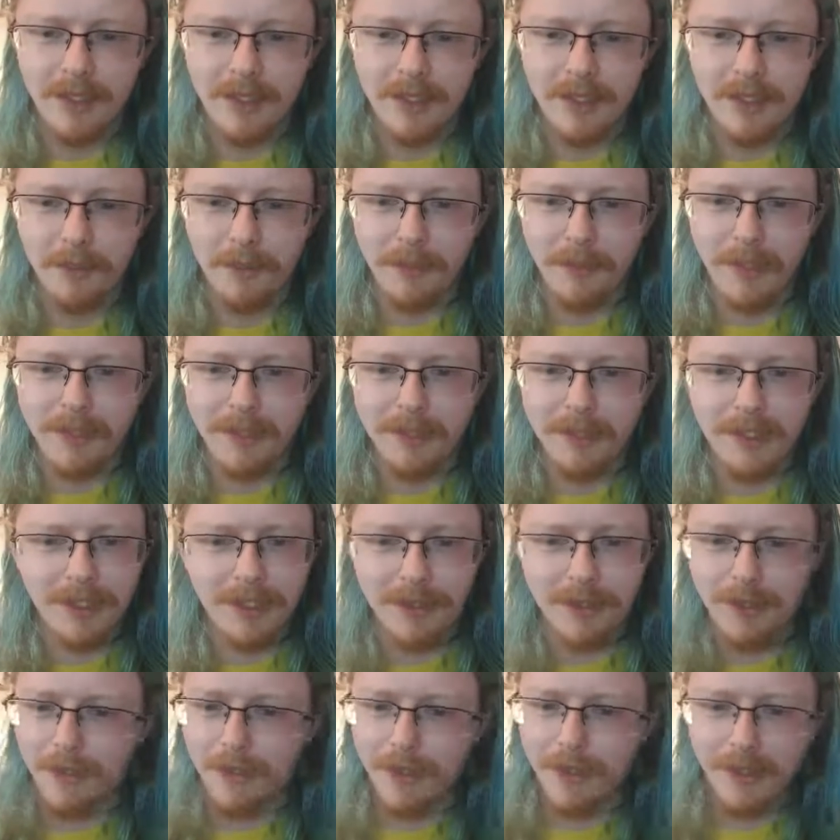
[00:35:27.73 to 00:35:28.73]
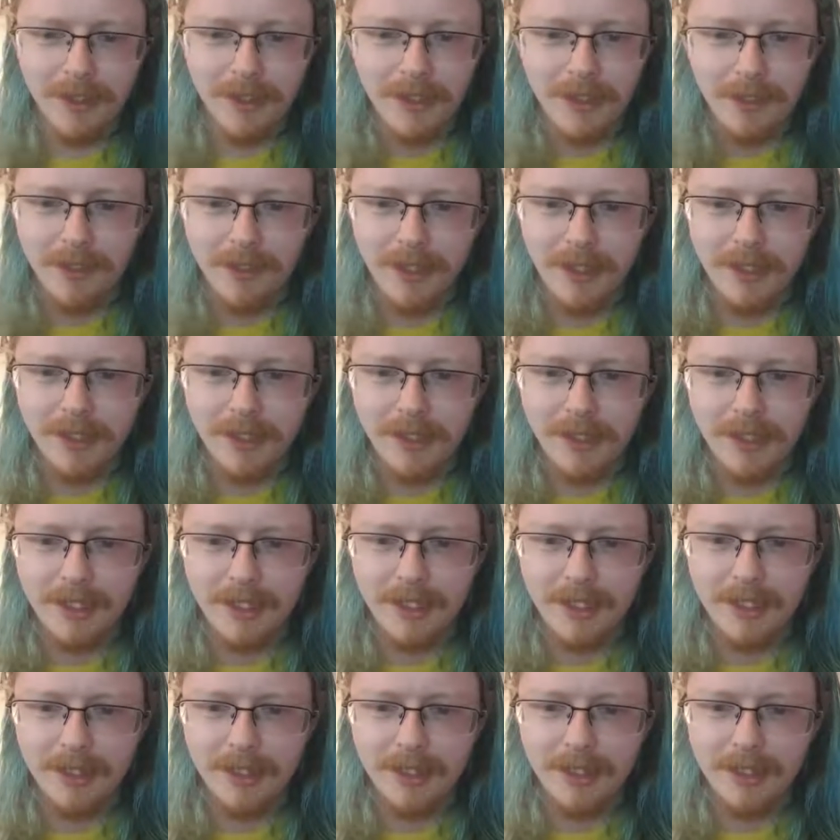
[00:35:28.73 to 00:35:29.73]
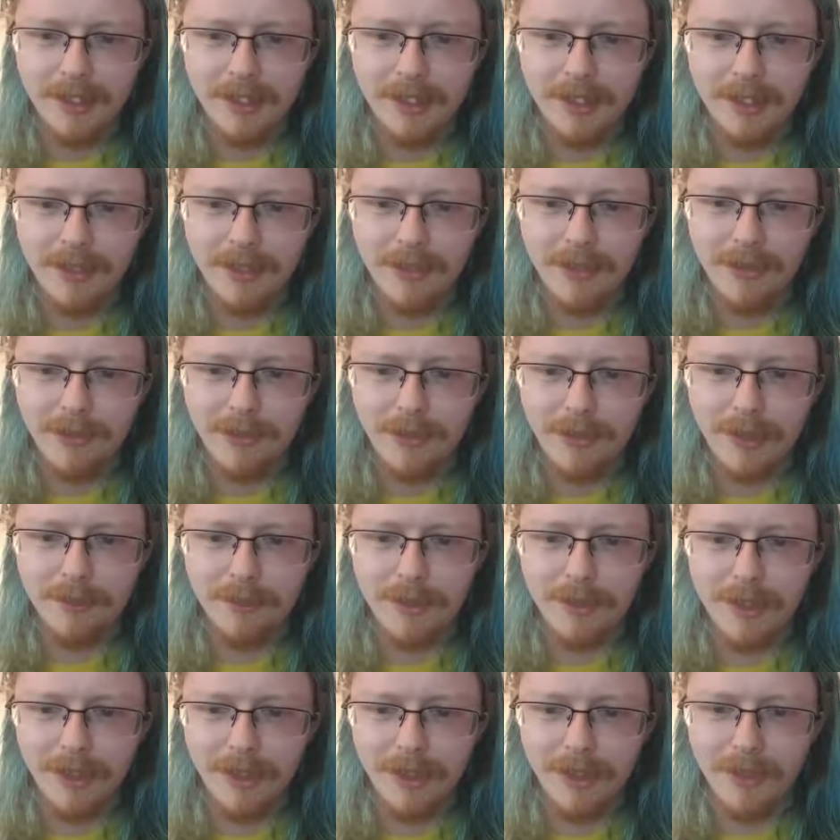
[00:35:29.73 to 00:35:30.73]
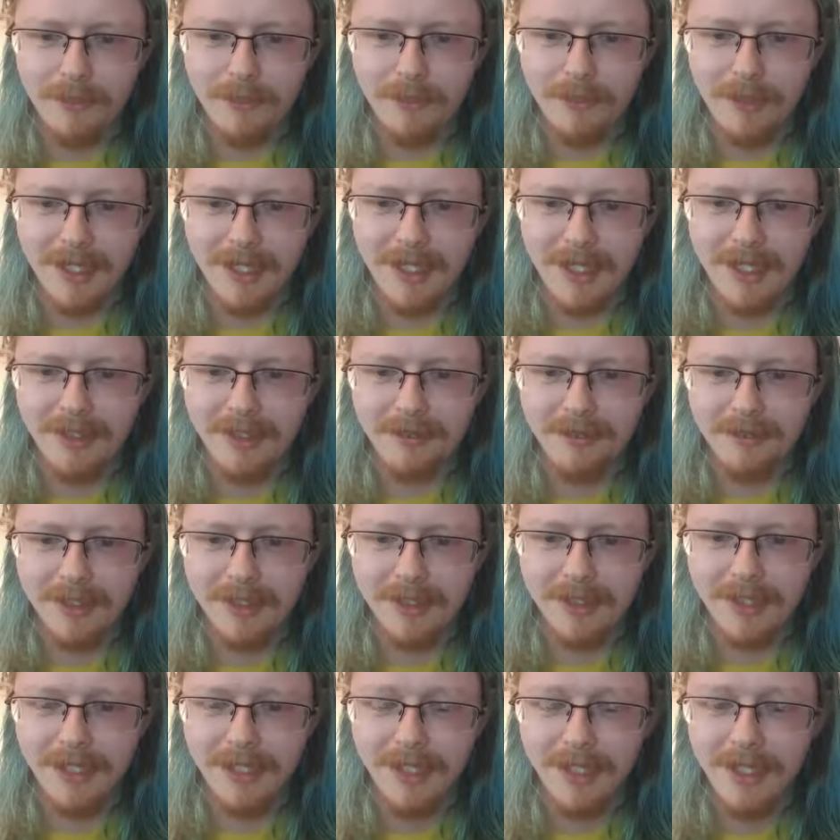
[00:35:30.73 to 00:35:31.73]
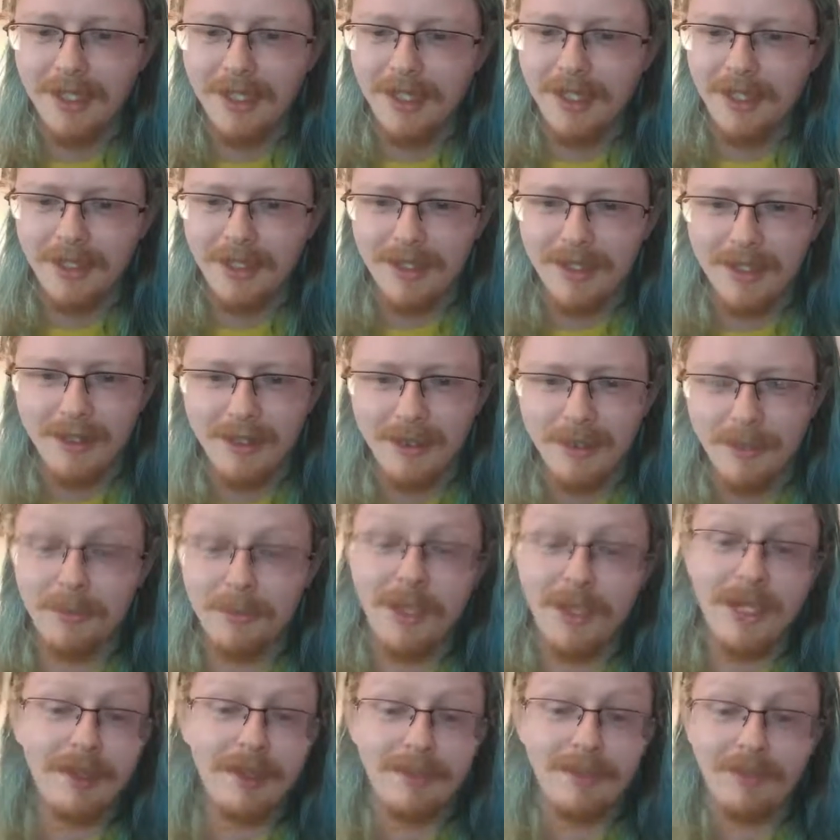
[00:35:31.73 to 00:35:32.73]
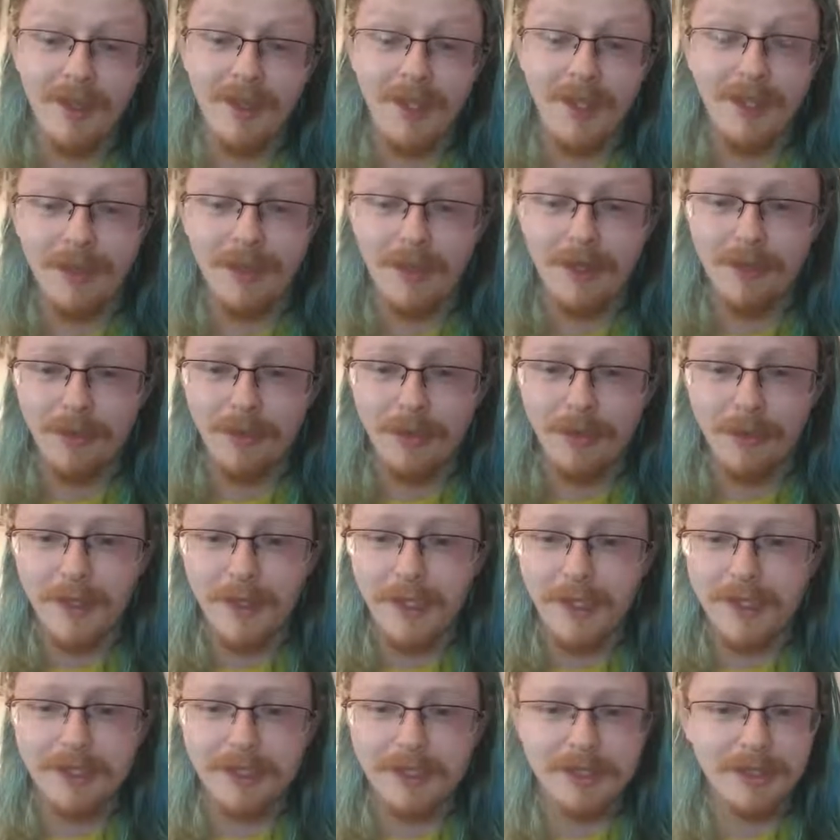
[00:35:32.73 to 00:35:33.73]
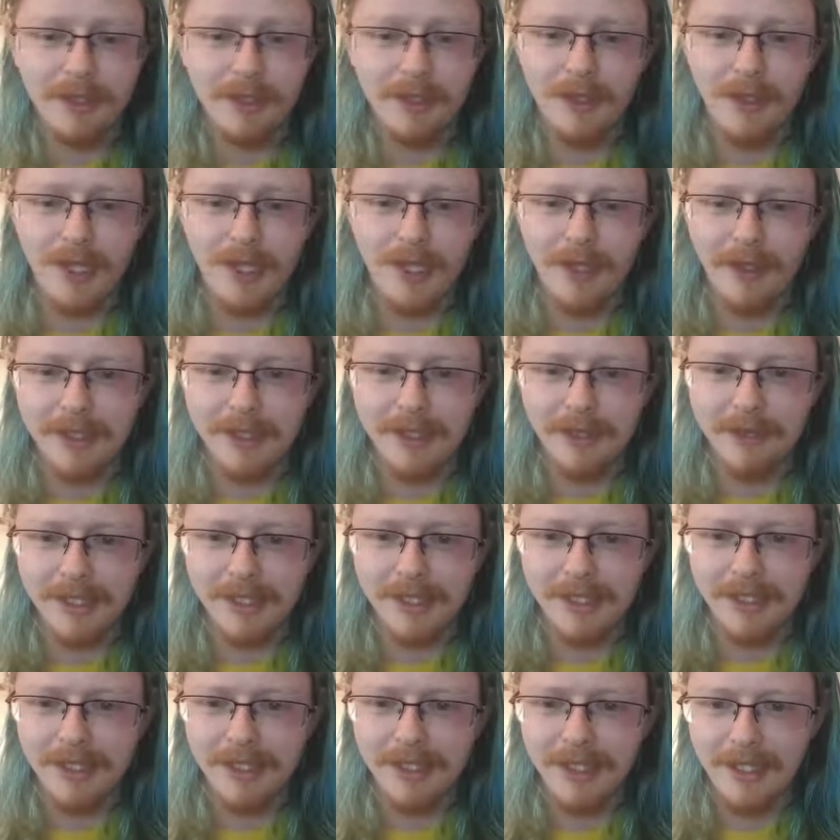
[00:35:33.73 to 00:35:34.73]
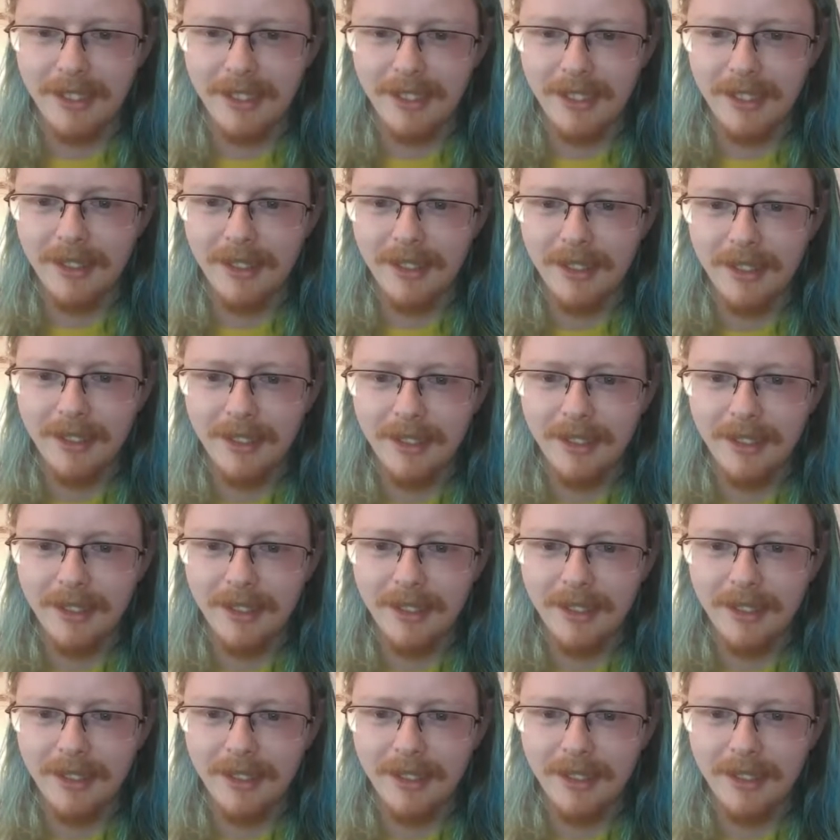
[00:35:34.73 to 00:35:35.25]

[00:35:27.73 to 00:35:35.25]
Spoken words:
Downpatrick? No, I'm not in Downpatrick. Rip John McAfee, or McAfee, however you want to pronounce it. Who cares? He was a dickhead.